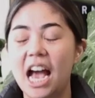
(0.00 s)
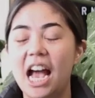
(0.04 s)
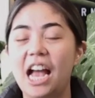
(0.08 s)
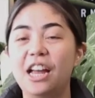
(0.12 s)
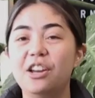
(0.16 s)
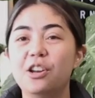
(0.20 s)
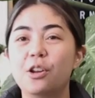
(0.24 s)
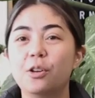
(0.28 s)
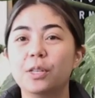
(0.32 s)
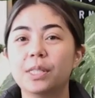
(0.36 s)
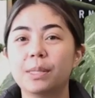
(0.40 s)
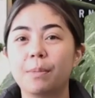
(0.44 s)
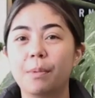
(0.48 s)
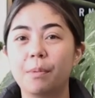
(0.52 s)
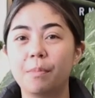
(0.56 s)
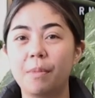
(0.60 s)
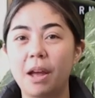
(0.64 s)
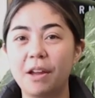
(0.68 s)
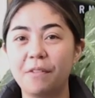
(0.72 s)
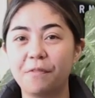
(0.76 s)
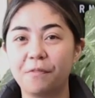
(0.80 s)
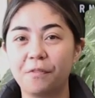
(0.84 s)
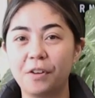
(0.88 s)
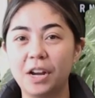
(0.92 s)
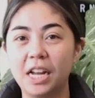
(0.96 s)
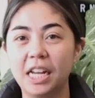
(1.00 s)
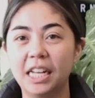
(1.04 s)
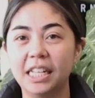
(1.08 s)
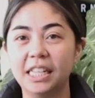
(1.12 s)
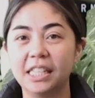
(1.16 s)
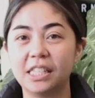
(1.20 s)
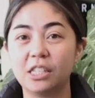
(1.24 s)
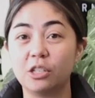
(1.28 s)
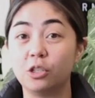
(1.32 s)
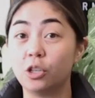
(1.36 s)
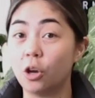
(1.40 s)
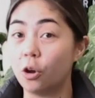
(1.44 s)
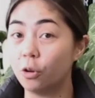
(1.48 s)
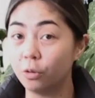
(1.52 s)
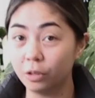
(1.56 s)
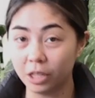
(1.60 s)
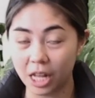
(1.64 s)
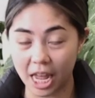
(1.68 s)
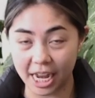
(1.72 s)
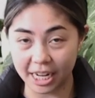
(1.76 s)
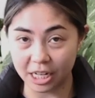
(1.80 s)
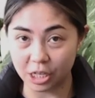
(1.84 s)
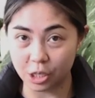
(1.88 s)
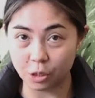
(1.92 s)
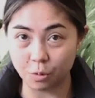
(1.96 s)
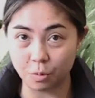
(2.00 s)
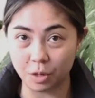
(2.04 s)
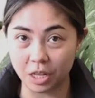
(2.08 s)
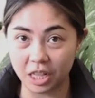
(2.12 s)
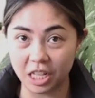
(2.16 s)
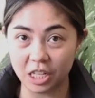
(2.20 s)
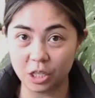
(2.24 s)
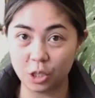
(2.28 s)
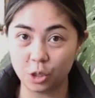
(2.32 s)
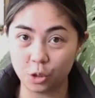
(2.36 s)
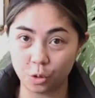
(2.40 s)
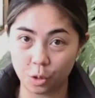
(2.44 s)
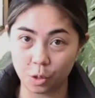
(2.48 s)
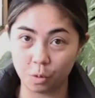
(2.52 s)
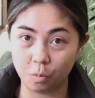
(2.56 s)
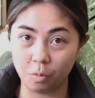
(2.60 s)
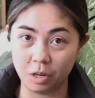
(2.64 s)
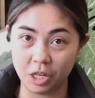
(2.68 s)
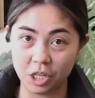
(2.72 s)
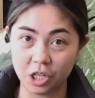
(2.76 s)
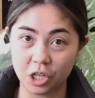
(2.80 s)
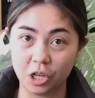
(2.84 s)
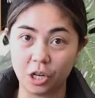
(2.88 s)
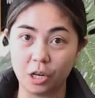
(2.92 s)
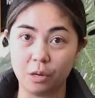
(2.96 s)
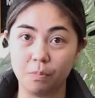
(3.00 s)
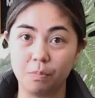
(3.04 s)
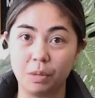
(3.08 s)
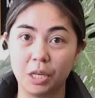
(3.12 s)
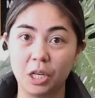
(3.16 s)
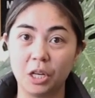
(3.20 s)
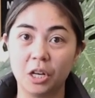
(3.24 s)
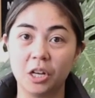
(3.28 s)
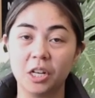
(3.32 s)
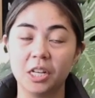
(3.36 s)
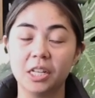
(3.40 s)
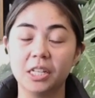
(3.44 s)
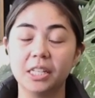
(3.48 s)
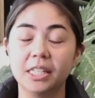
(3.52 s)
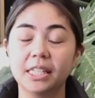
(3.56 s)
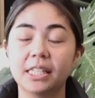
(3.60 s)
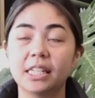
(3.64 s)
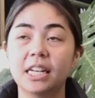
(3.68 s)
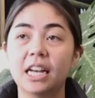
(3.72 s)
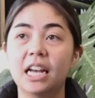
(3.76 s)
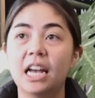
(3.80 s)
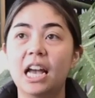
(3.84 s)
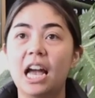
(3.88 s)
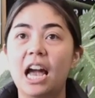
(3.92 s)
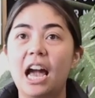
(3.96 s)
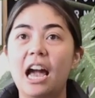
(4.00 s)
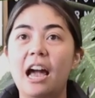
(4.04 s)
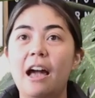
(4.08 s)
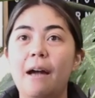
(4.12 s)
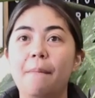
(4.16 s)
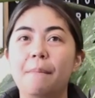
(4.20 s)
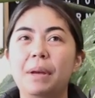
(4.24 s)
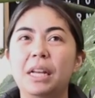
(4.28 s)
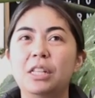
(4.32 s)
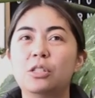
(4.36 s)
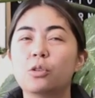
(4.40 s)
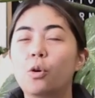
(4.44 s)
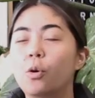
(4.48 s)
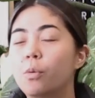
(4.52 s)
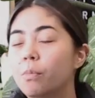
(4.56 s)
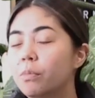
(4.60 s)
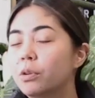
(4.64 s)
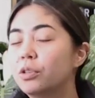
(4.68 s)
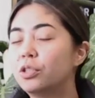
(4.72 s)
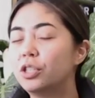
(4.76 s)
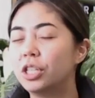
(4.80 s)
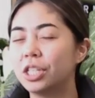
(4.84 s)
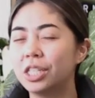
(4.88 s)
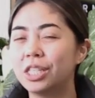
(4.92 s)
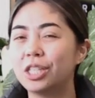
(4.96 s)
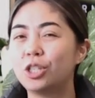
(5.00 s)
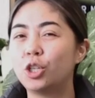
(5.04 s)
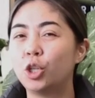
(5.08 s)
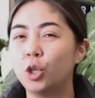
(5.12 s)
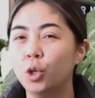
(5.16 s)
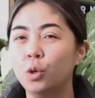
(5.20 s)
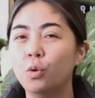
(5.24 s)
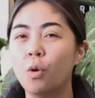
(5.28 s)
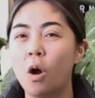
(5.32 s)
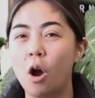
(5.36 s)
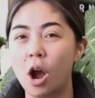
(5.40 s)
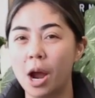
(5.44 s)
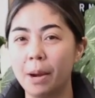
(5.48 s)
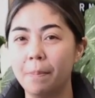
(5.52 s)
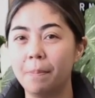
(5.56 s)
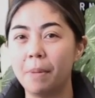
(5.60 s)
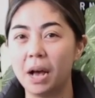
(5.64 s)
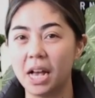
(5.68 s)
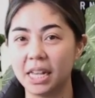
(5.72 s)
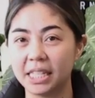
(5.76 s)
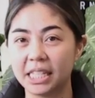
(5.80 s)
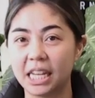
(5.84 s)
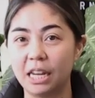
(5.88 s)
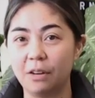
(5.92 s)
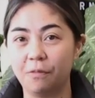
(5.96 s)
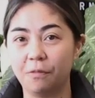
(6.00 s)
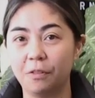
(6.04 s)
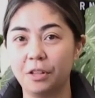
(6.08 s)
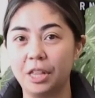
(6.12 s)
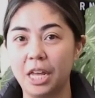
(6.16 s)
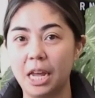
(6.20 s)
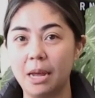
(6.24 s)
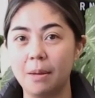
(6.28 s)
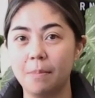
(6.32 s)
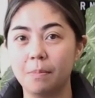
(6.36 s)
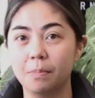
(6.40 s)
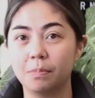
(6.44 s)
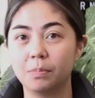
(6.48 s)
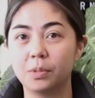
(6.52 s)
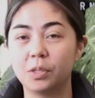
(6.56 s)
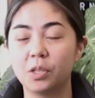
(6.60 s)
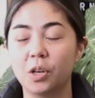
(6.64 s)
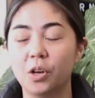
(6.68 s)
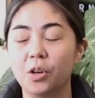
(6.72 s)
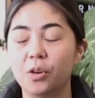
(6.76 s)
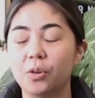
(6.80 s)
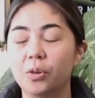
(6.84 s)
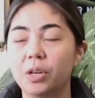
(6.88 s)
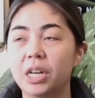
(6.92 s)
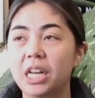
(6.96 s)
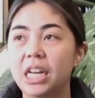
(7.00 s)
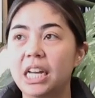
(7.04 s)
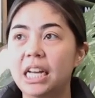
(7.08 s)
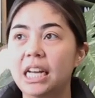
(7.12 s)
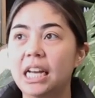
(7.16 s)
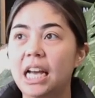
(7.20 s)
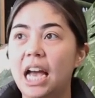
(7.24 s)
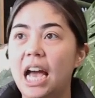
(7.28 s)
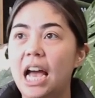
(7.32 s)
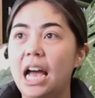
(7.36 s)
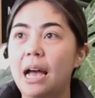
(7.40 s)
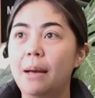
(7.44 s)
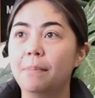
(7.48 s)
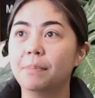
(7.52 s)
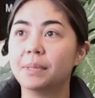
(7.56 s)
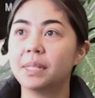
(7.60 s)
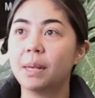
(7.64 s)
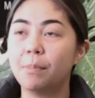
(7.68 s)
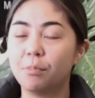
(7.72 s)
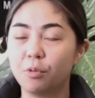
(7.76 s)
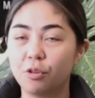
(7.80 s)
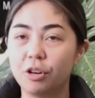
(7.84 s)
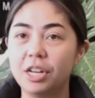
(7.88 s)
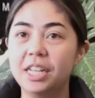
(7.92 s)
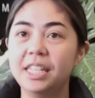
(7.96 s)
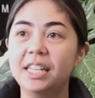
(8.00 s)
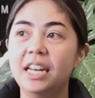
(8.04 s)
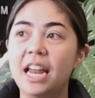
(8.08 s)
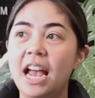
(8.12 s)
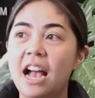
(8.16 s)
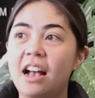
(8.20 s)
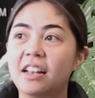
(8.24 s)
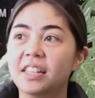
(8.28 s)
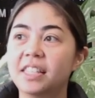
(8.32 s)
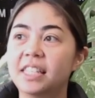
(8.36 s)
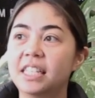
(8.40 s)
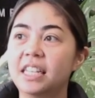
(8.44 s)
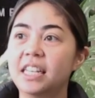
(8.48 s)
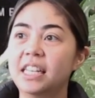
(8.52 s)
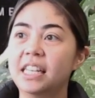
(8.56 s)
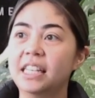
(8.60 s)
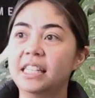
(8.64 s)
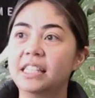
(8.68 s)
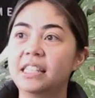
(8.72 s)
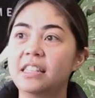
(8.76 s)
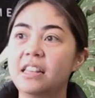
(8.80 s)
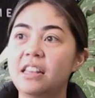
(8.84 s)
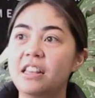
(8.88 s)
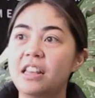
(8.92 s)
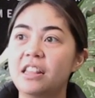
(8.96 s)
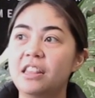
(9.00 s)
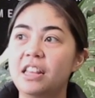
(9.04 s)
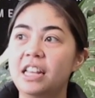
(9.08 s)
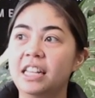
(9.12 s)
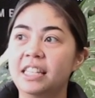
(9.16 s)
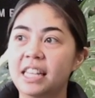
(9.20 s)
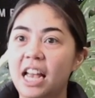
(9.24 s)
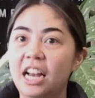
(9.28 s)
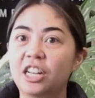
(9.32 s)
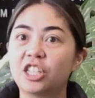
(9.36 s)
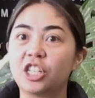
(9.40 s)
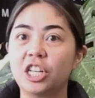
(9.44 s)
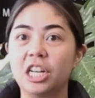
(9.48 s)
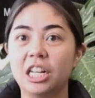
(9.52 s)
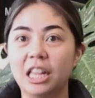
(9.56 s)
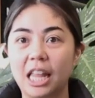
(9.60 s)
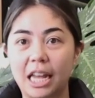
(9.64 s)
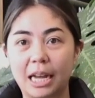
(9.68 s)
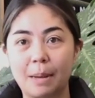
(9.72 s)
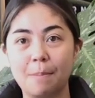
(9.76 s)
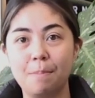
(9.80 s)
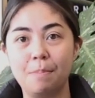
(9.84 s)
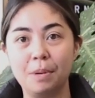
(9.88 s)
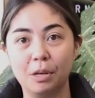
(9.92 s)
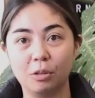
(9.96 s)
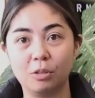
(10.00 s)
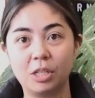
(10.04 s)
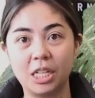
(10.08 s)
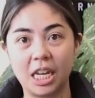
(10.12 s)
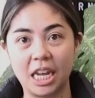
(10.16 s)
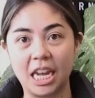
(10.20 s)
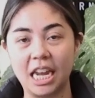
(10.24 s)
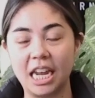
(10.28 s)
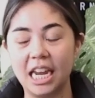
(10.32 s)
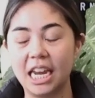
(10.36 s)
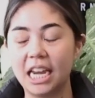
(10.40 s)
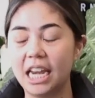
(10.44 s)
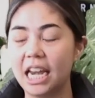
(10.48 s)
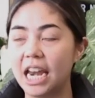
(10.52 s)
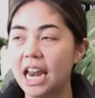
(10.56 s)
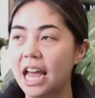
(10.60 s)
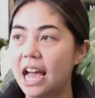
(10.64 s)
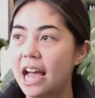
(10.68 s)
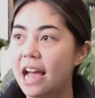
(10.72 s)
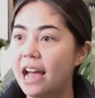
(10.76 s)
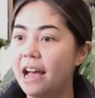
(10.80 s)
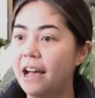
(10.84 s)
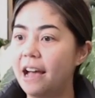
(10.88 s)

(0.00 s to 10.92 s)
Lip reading: I know some of my friends don't like doing this during winter because it's almost just too hard basket for them. So some greenhouses is actually like built in